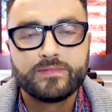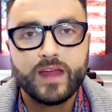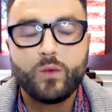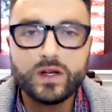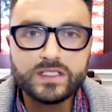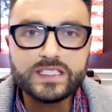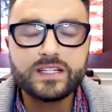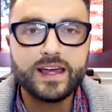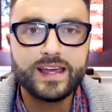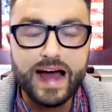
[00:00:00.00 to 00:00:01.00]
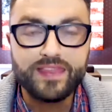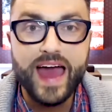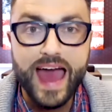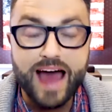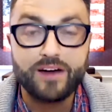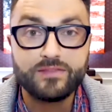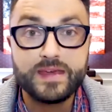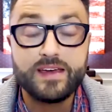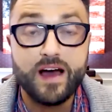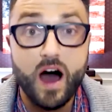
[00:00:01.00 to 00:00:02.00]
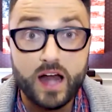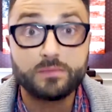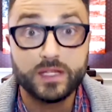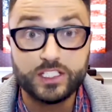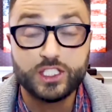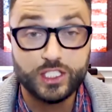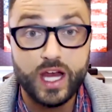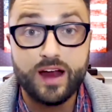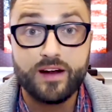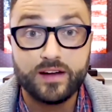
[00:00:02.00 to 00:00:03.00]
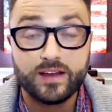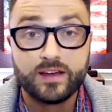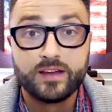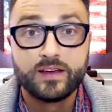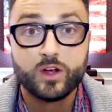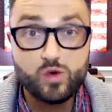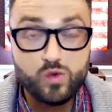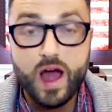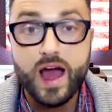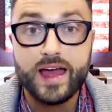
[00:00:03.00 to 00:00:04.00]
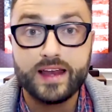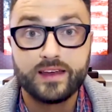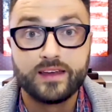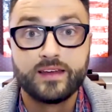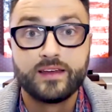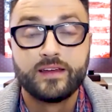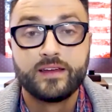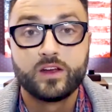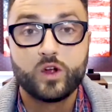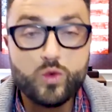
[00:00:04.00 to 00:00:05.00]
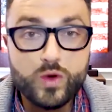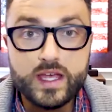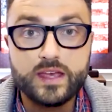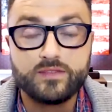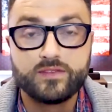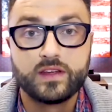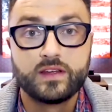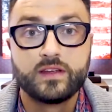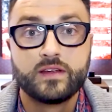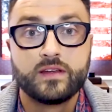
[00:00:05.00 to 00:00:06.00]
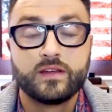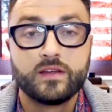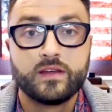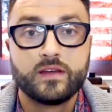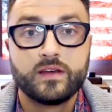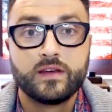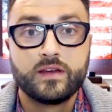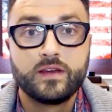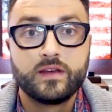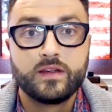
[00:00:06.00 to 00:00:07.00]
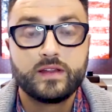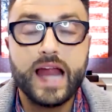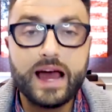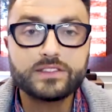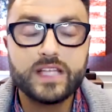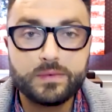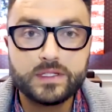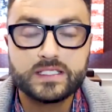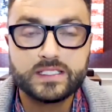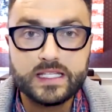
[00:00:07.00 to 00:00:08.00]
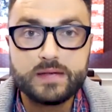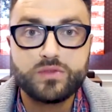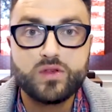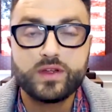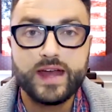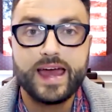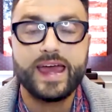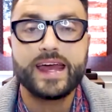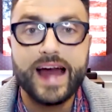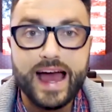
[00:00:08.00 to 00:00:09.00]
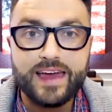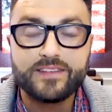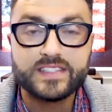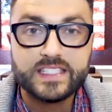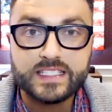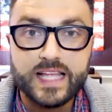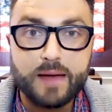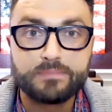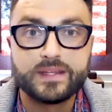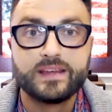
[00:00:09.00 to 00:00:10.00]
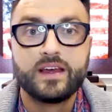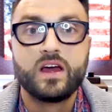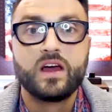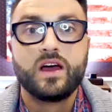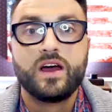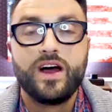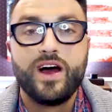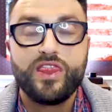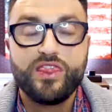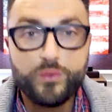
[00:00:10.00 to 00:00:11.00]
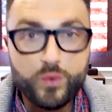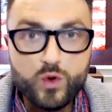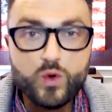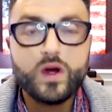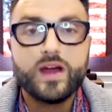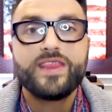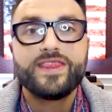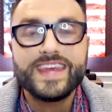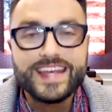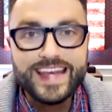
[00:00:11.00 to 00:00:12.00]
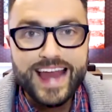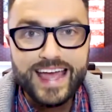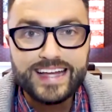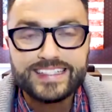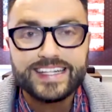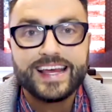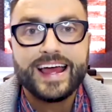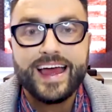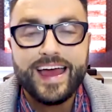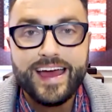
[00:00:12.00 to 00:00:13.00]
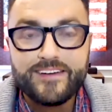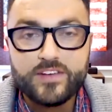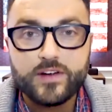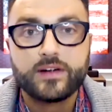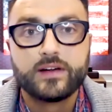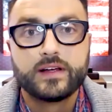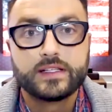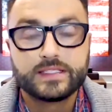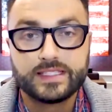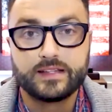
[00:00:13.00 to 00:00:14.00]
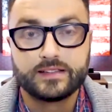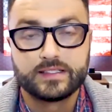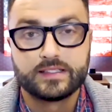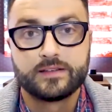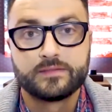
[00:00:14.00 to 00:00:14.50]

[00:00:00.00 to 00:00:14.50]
It wasn't until I got that out of me, audibly shared, cried, grieved, that I was able to sleep through the night. And I have slept through the night ever since.